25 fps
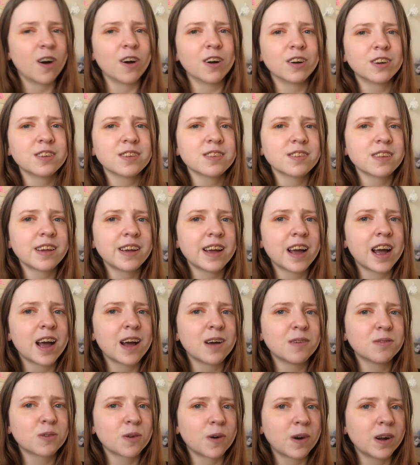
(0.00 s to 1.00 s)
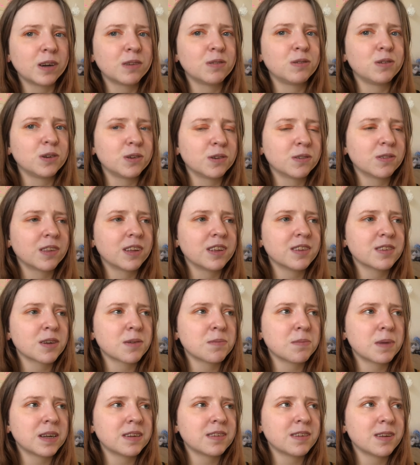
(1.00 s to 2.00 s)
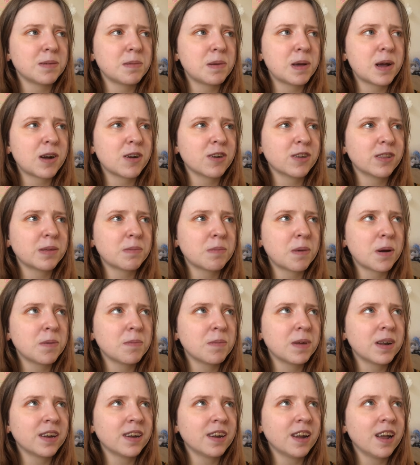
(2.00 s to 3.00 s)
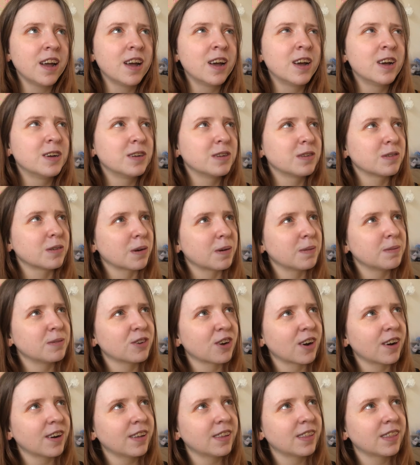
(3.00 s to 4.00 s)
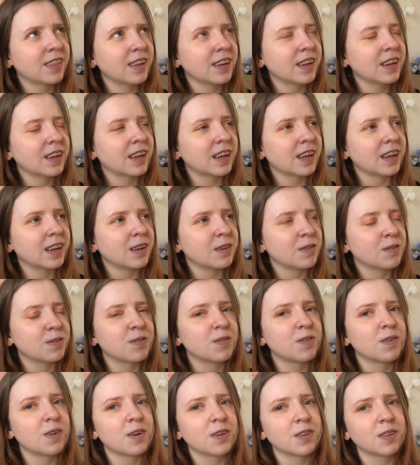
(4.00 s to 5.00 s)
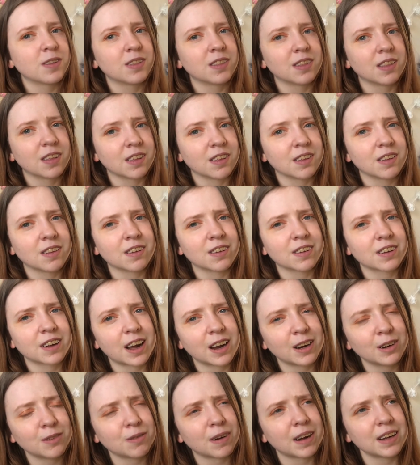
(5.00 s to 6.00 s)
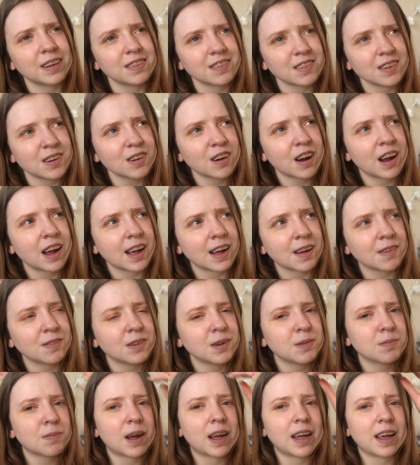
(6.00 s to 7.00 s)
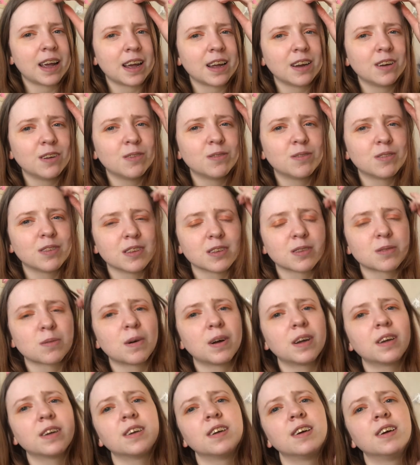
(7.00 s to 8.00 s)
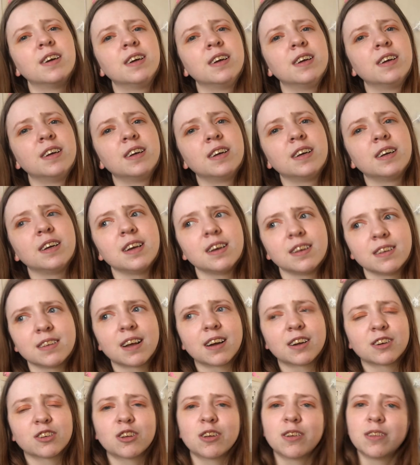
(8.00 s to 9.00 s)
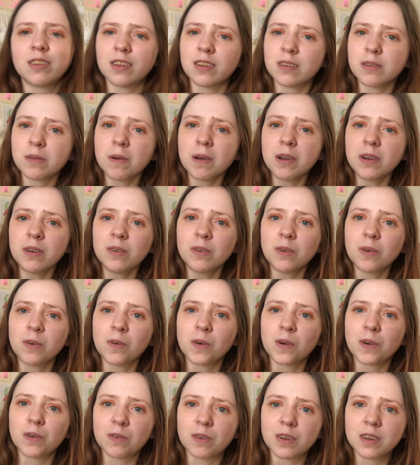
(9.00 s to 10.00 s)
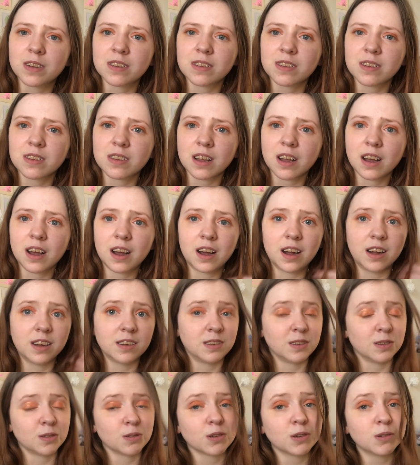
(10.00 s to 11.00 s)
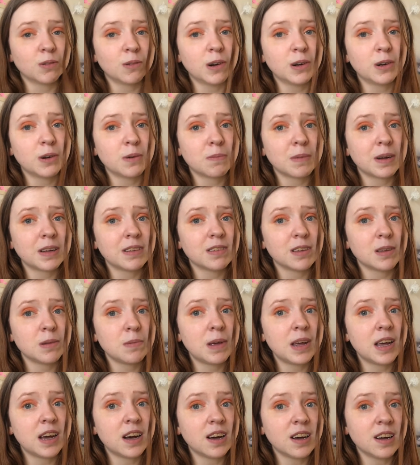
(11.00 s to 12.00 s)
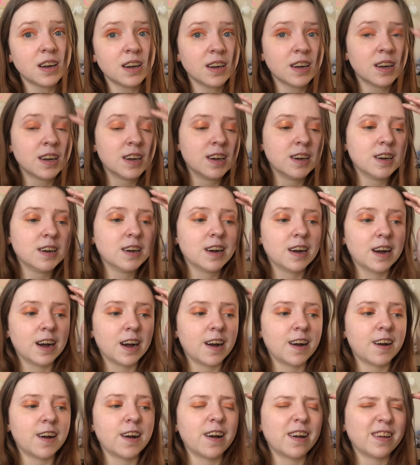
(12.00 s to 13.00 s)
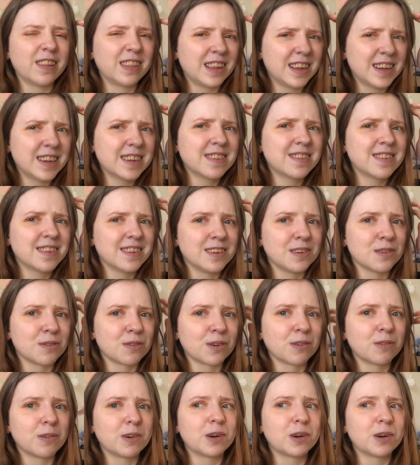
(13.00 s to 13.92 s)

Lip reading: honestly, I have quite a few of these on my TBR at the moment. So I'm trying to think if the kind of idea I have in my head of this one is actually this one, or if it's a different one on my TBR. I think it's a different